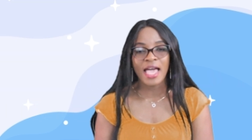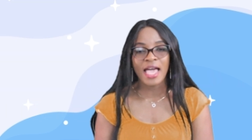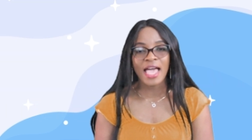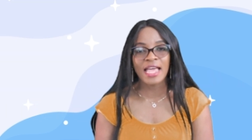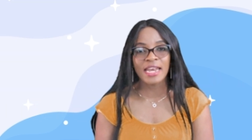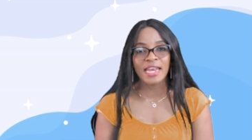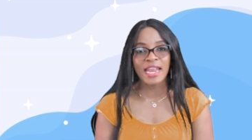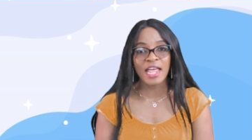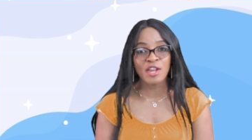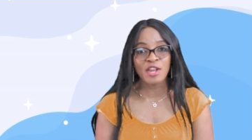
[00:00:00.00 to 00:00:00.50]

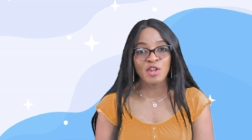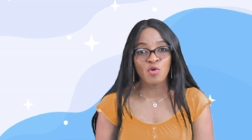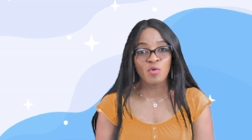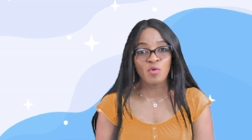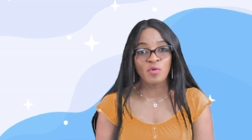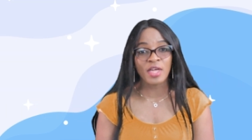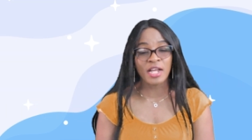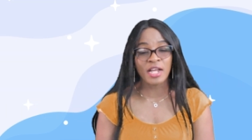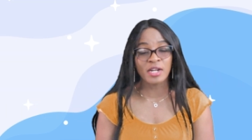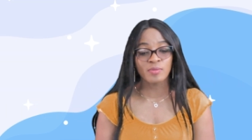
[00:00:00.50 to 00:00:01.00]
And I
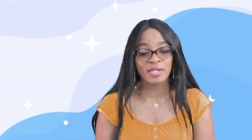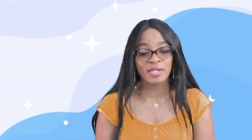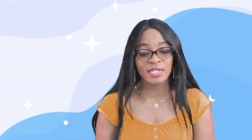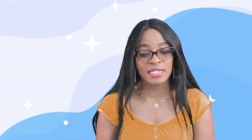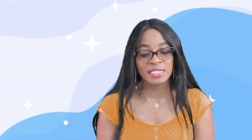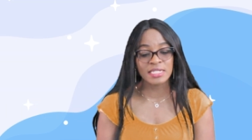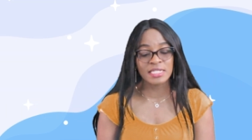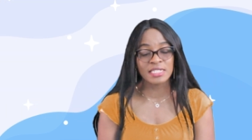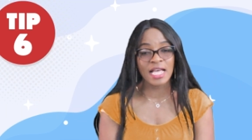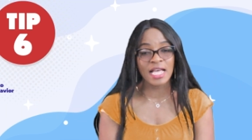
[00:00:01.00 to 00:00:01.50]
know that when
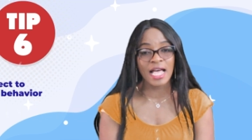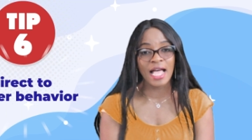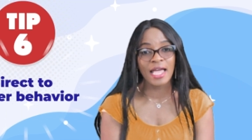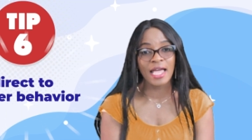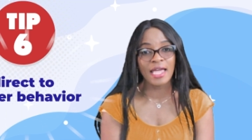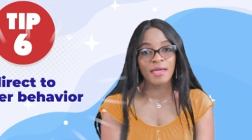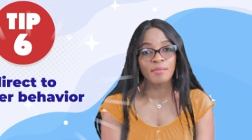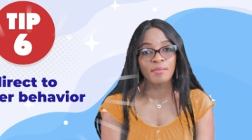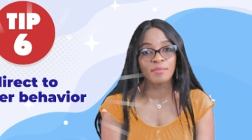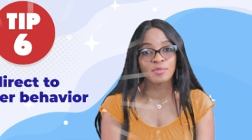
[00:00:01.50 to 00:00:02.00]
it's
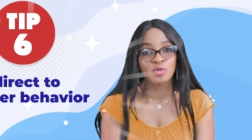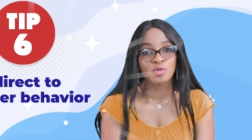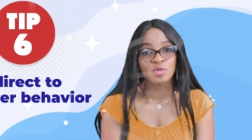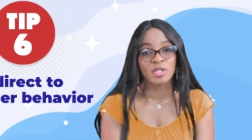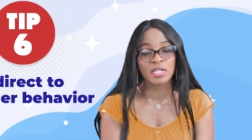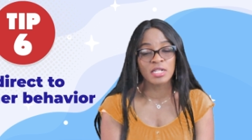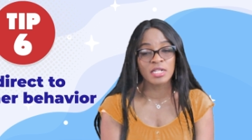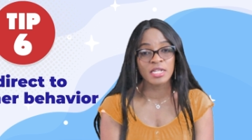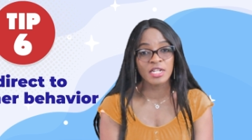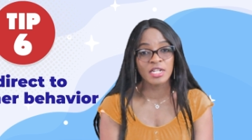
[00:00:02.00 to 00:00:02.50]
time to
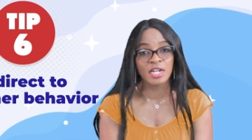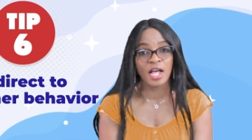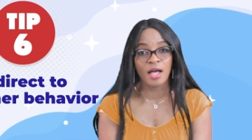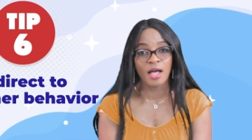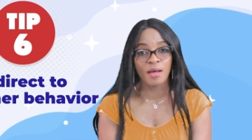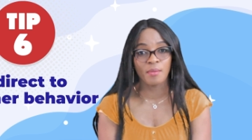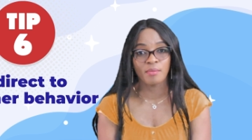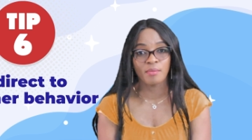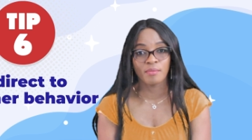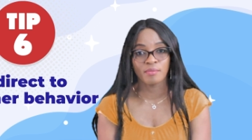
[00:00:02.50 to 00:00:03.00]
clean
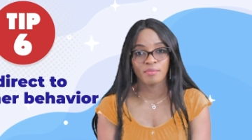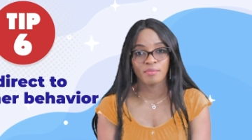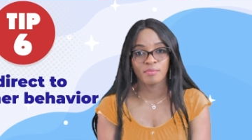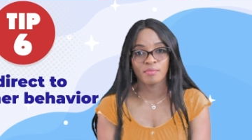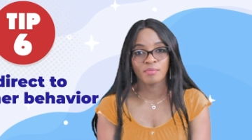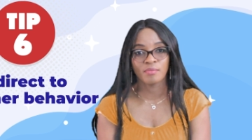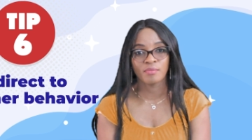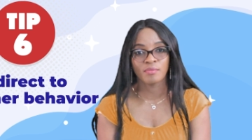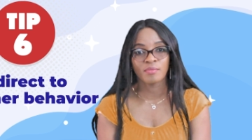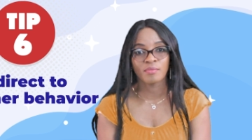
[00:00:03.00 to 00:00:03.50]
up
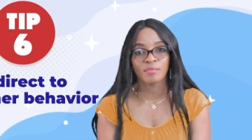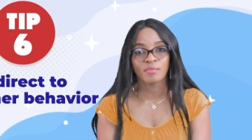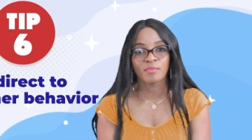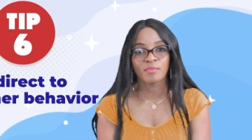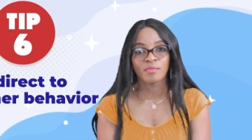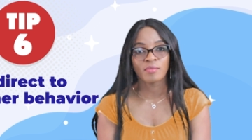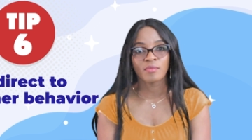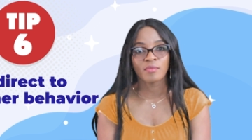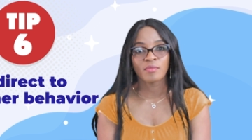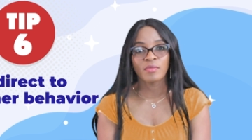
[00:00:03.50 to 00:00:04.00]

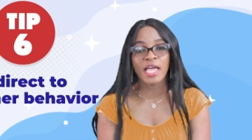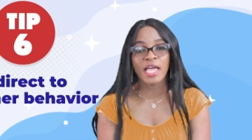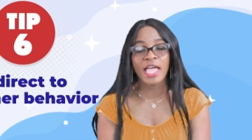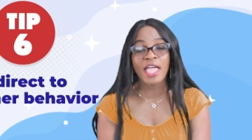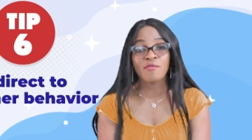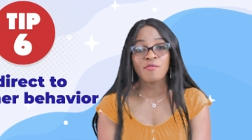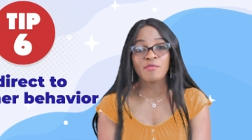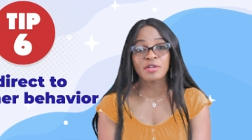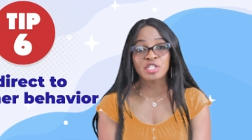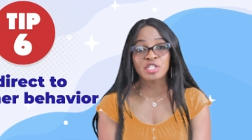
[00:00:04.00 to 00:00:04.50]

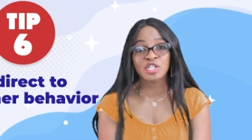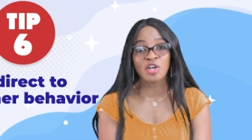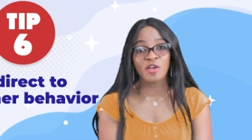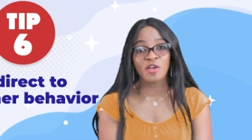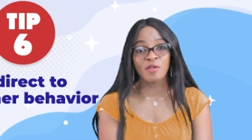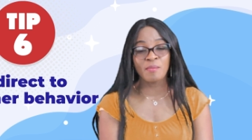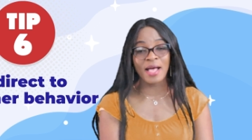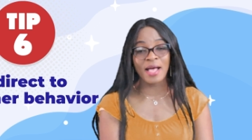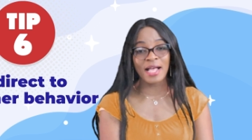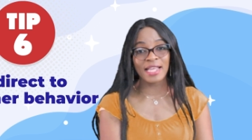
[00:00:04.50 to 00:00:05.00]
and
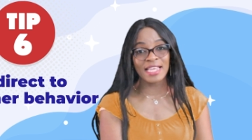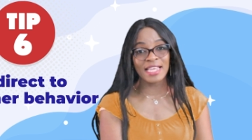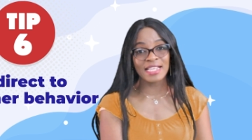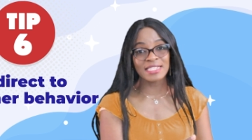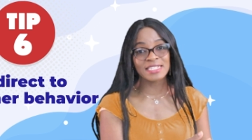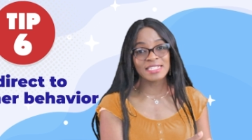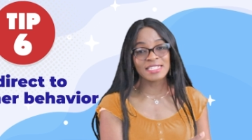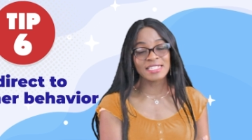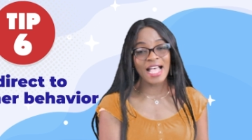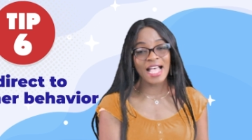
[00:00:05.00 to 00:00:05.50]
return back
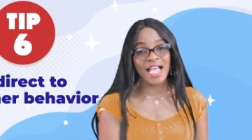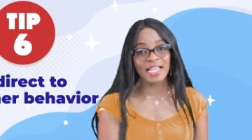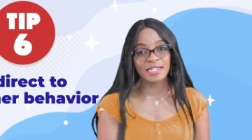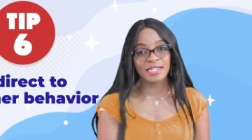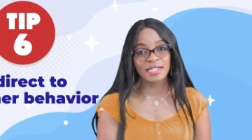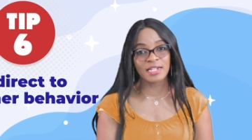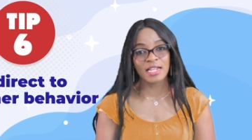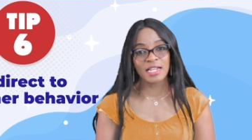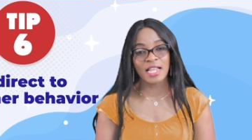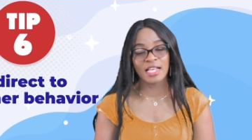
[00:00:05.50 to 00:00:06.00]
inside
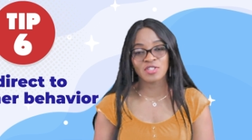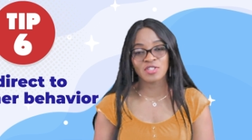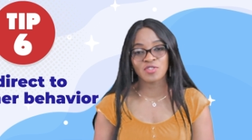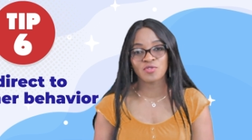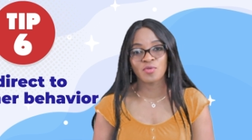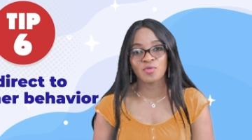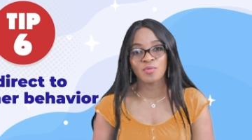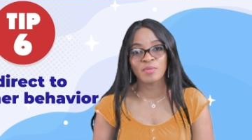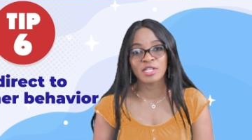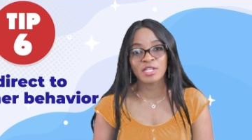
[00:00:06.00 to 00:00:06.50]
the
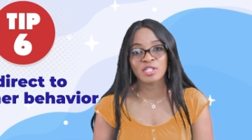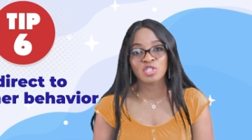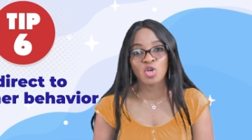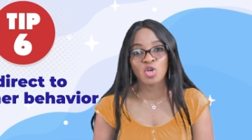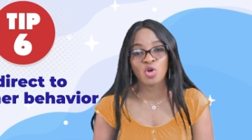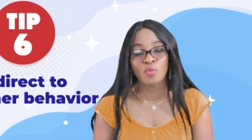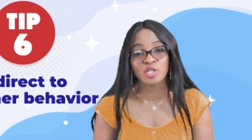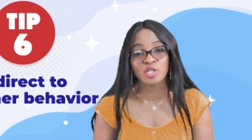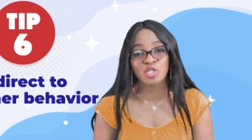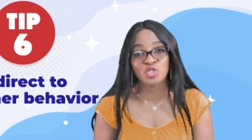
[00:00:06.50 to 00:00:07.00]
classroom, it's
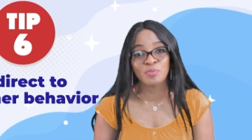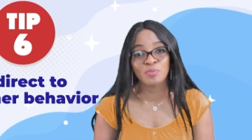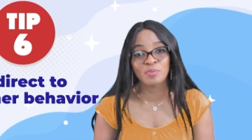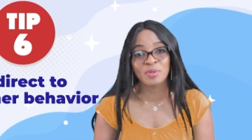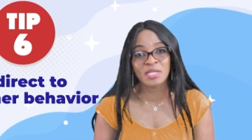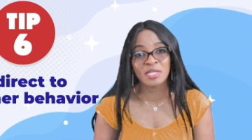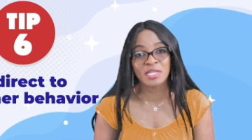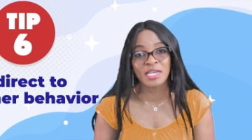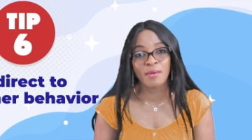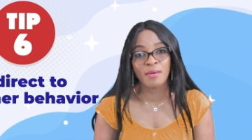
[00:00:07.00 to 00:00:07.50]
going to
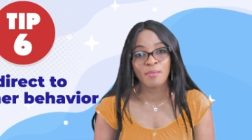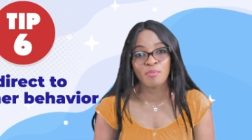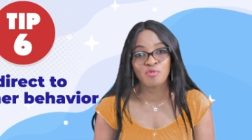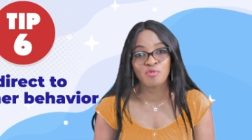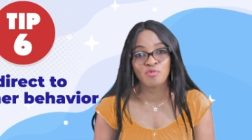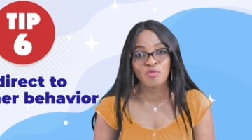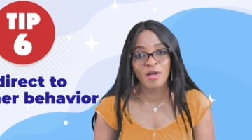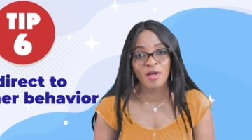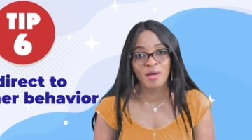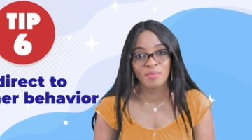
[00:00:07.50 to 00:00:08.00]
be a
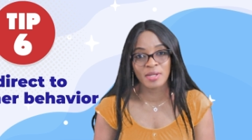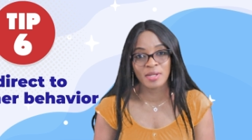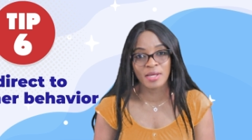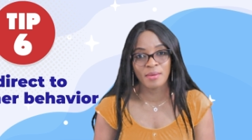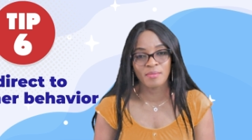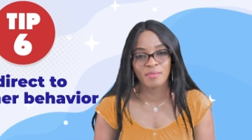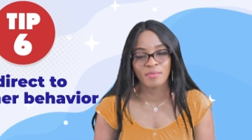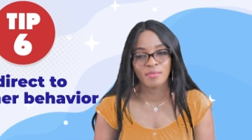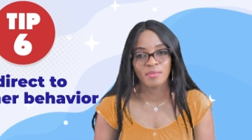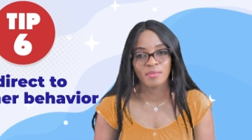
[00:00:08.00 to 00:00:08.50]

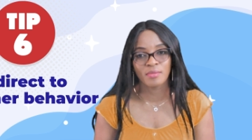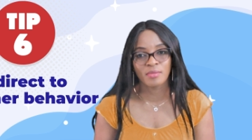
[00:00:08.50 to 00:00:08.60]
problem.